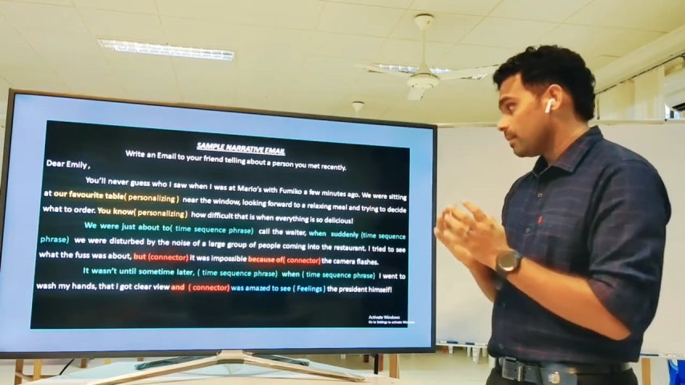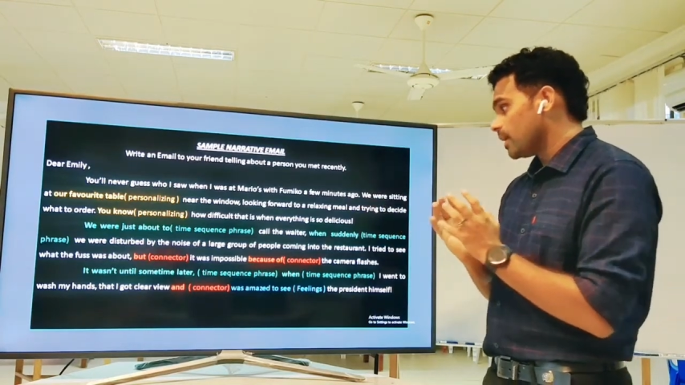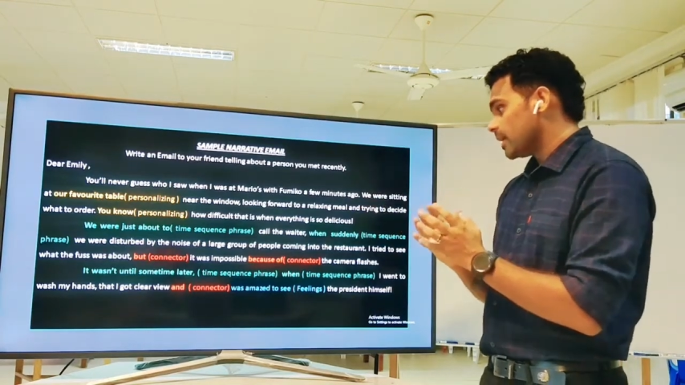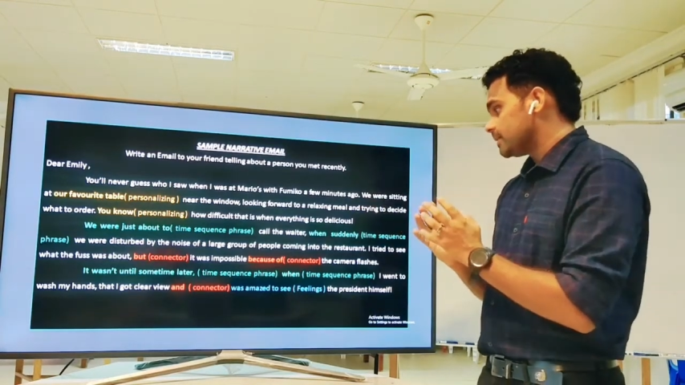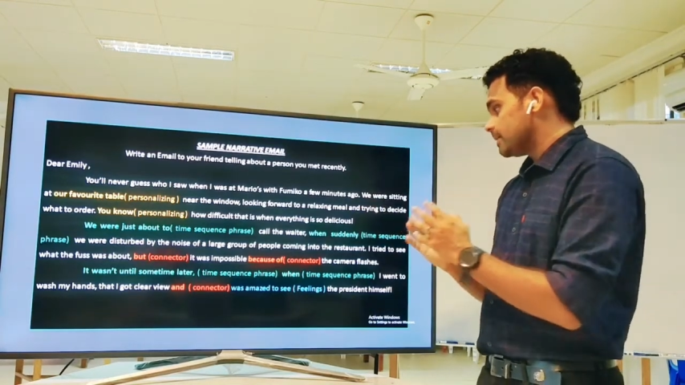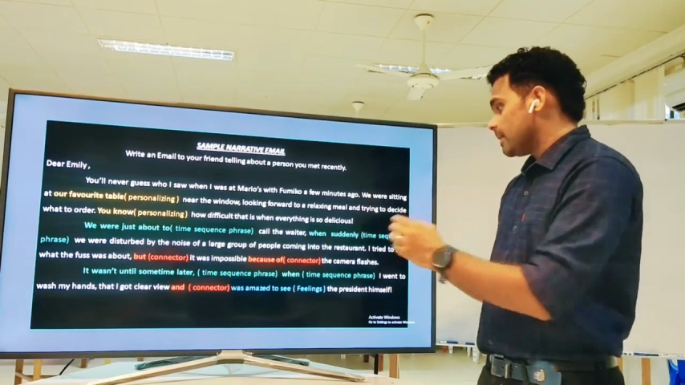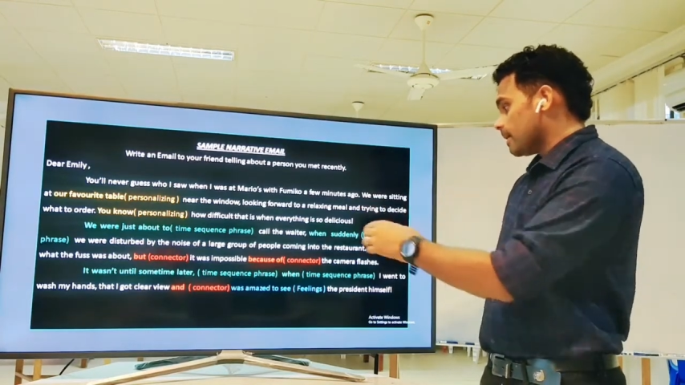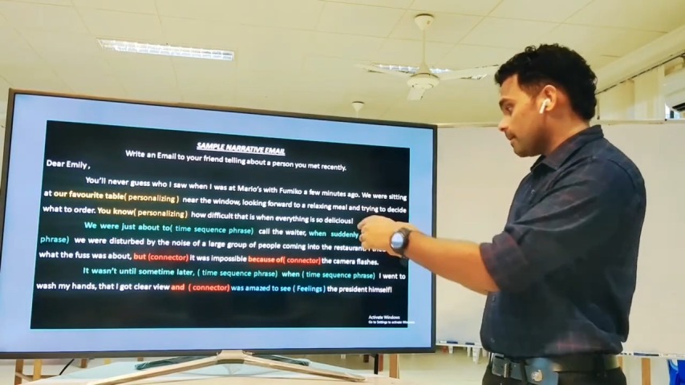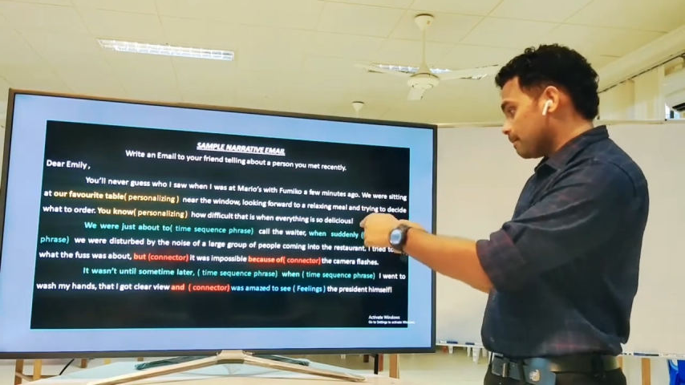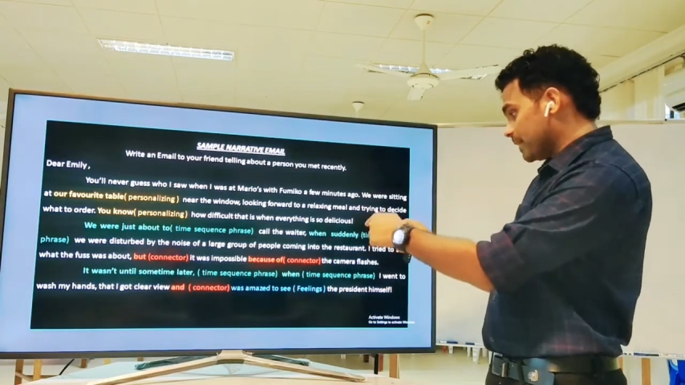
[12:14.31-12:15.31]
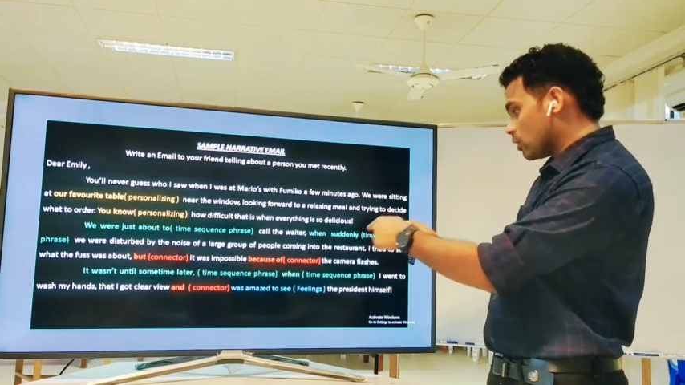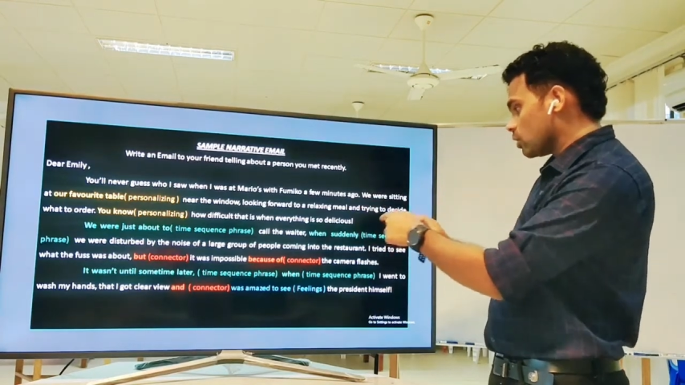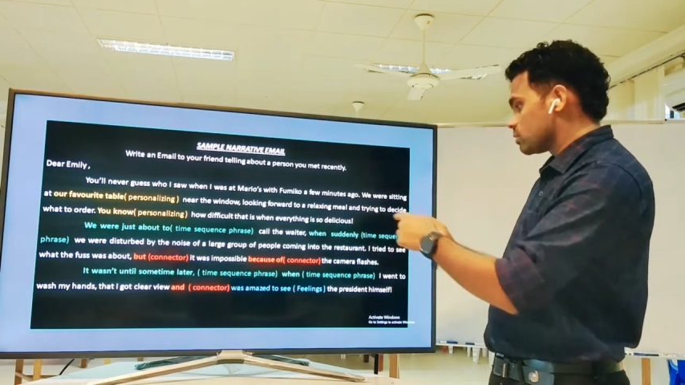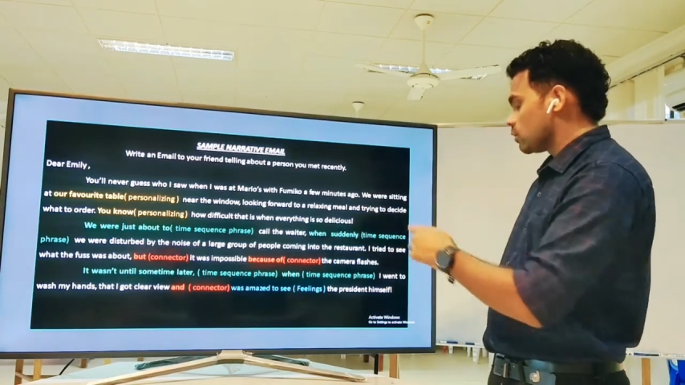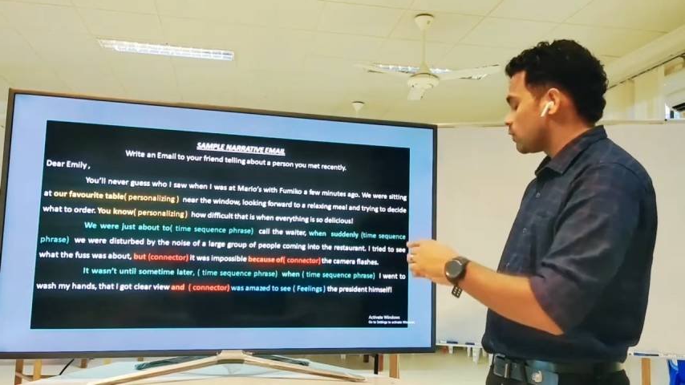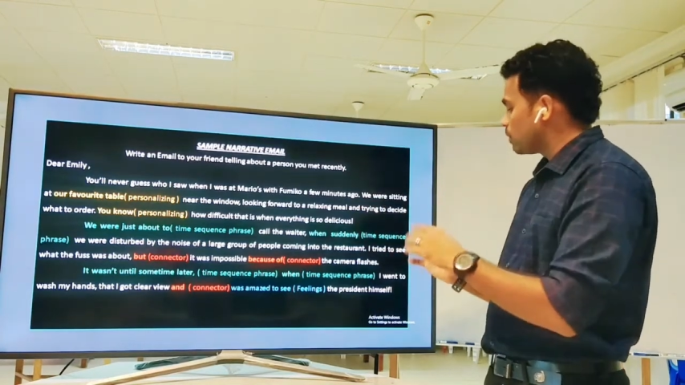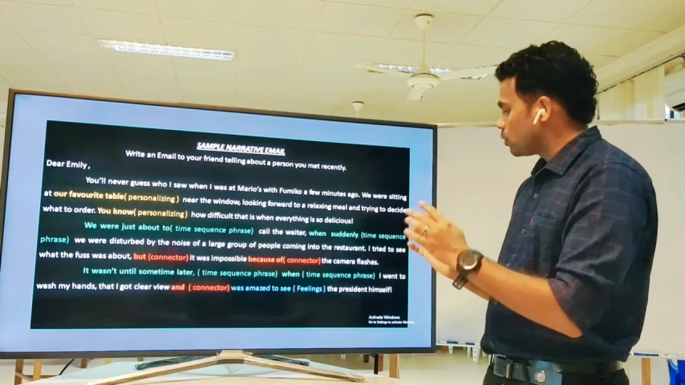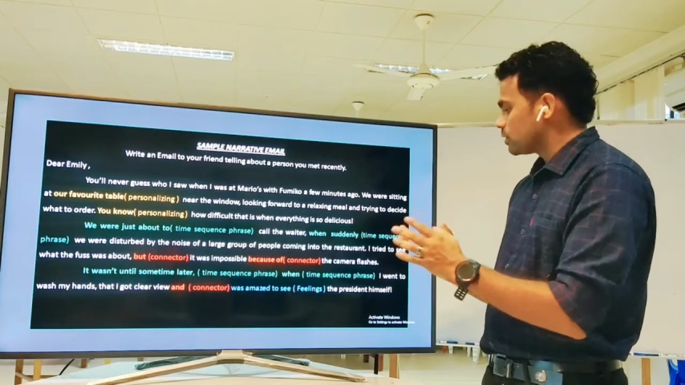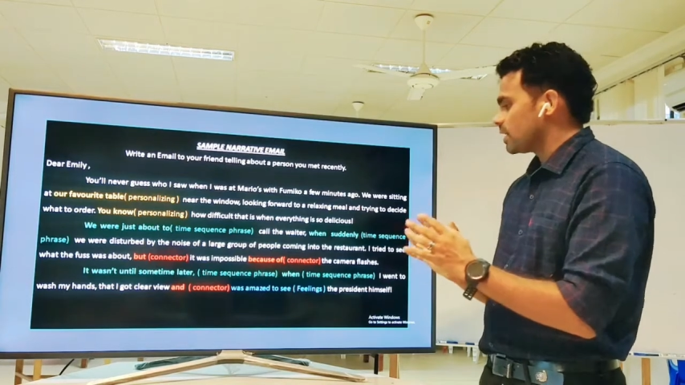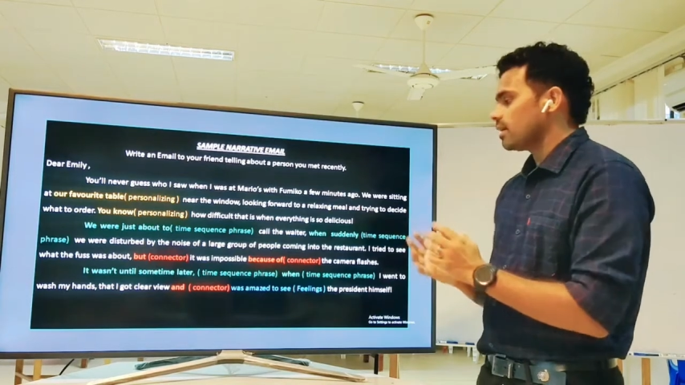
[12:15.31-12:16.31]
but because of
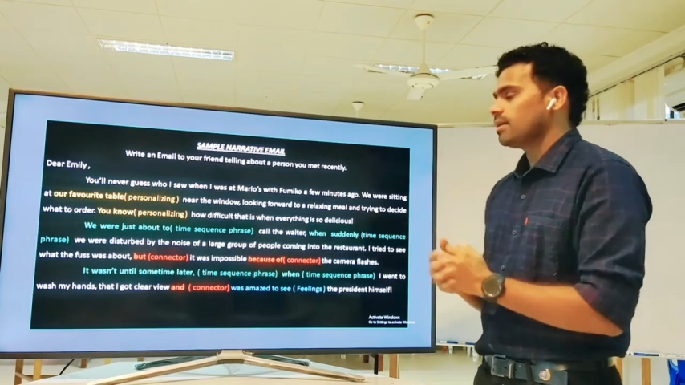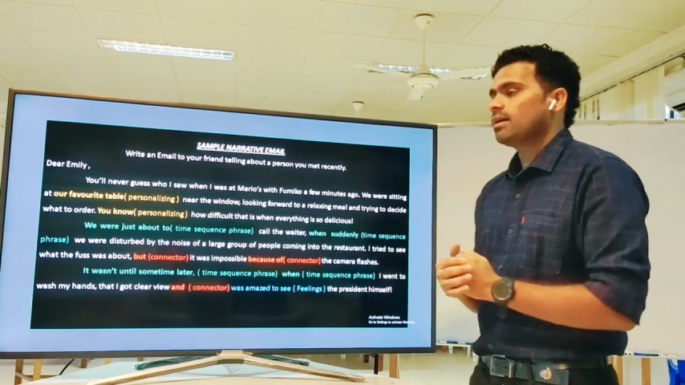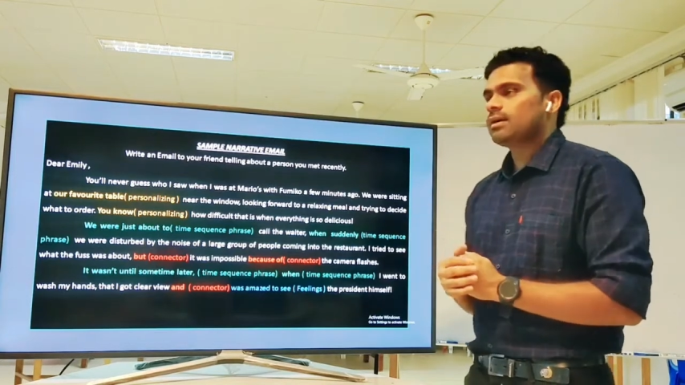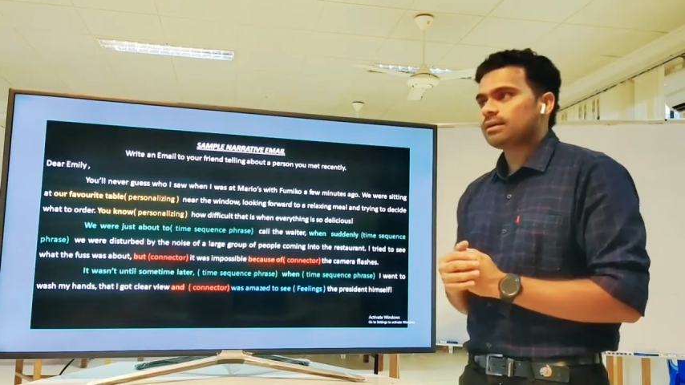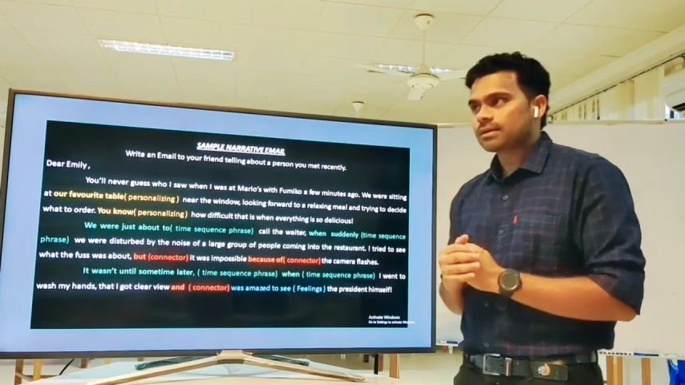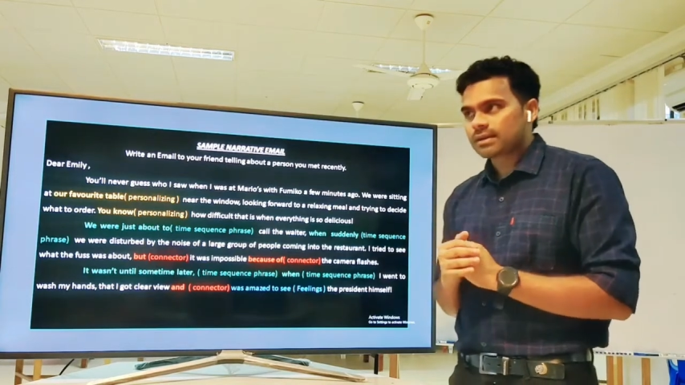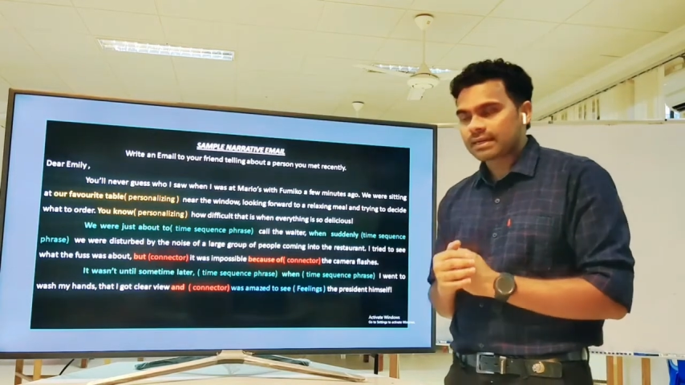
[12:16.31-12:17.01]
both are